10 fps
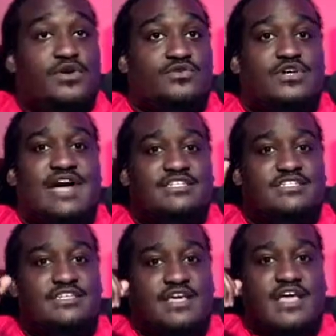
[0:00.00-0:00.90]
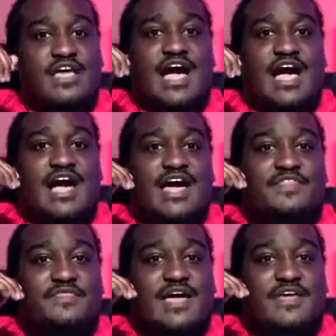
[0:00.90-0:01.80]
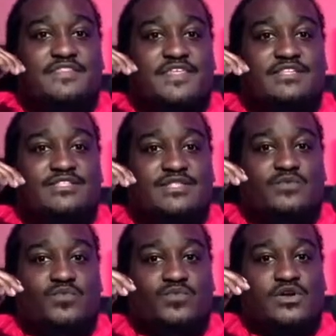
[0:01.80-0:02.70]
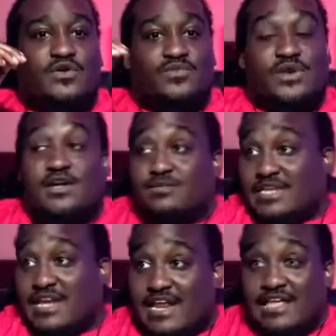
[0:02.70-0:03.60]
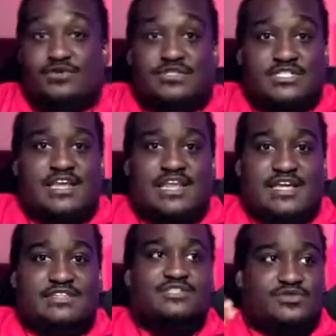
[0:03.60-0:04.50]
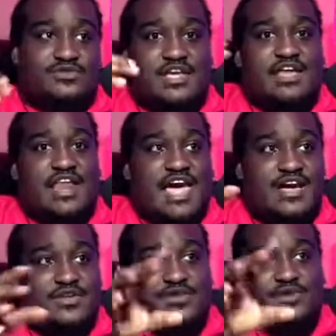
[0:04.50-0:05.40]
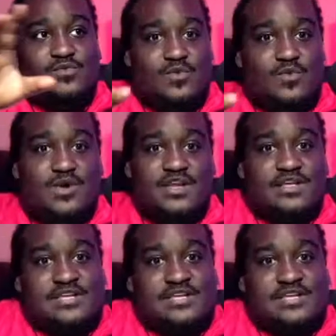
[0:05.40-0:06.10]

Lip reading: know, so I think, when it comes to that, like you said, like this is who they allow. They only want one.